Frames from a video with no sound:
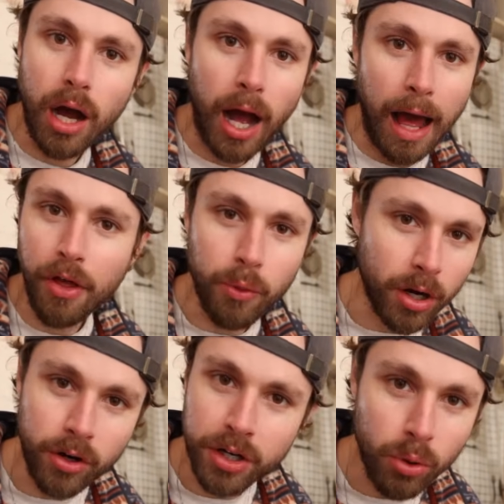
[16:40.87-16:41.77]
I thought we
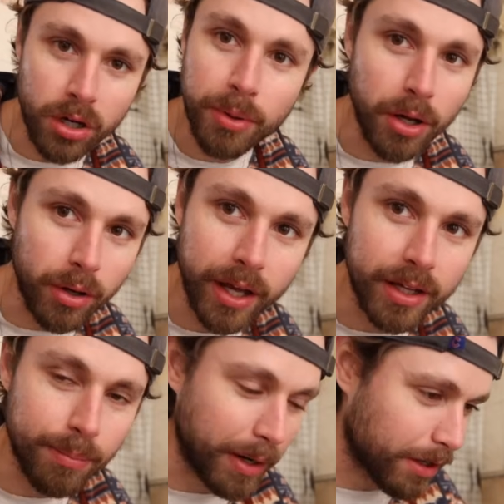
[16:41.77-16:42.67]
already were, but
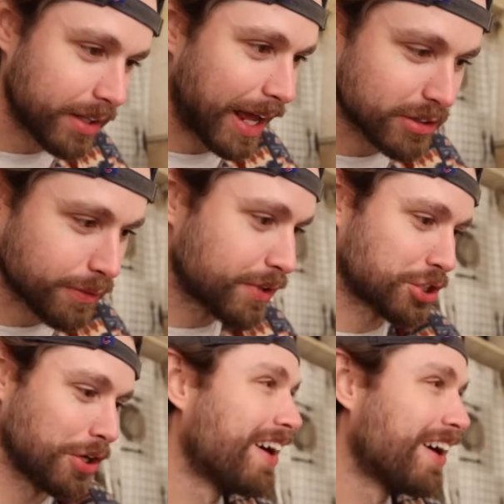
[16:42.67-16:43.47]
okay, apparently now it's official.